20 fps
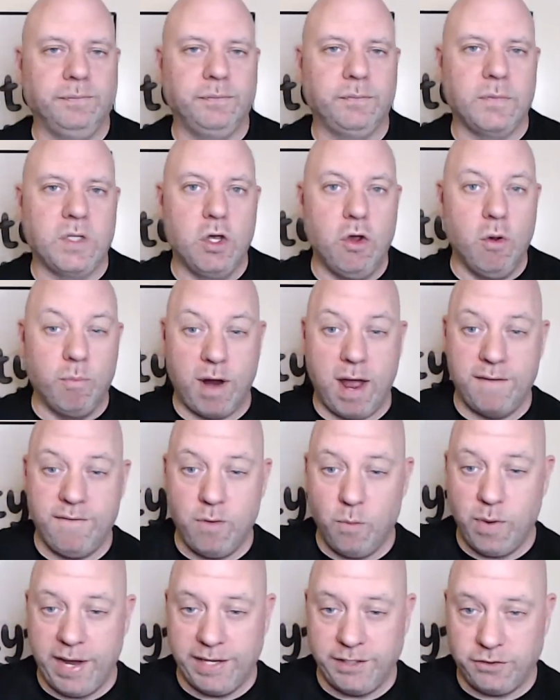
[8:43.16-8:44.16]
your own
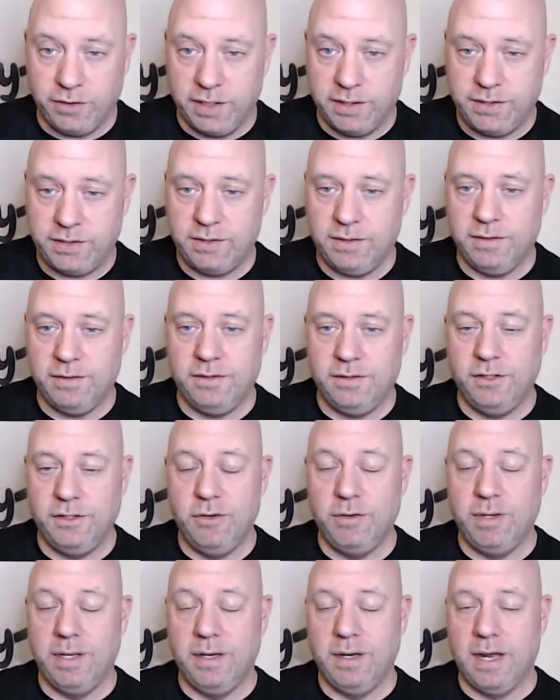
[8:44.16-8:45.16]
private waitress.
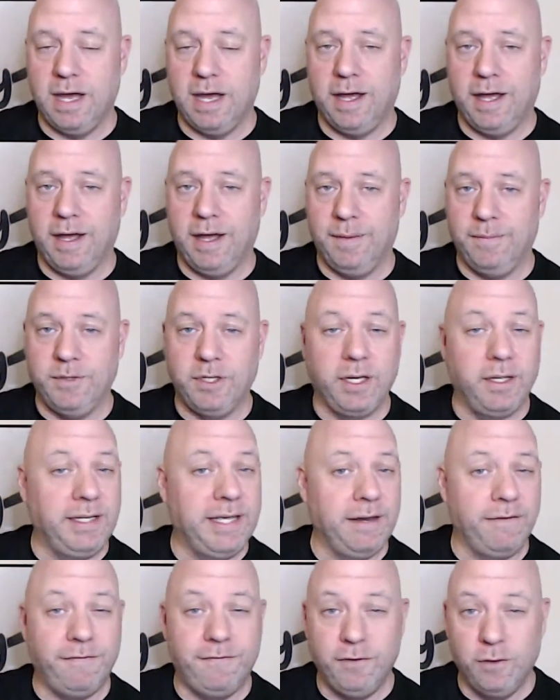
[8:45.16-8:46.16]
You can
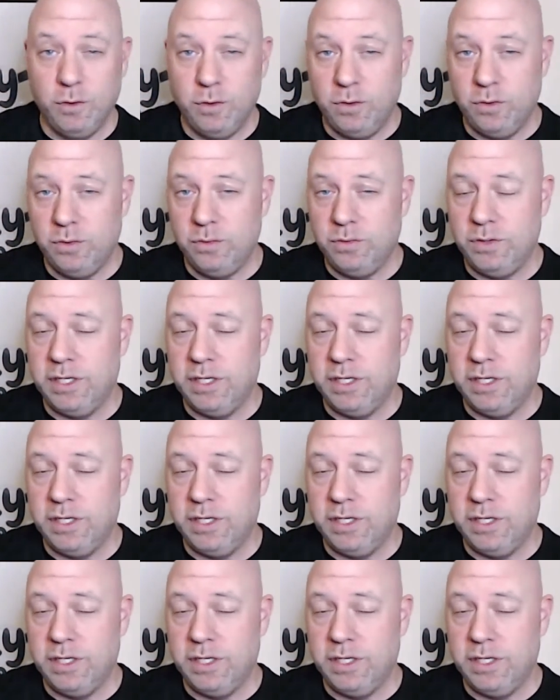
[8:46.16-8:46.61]
get food.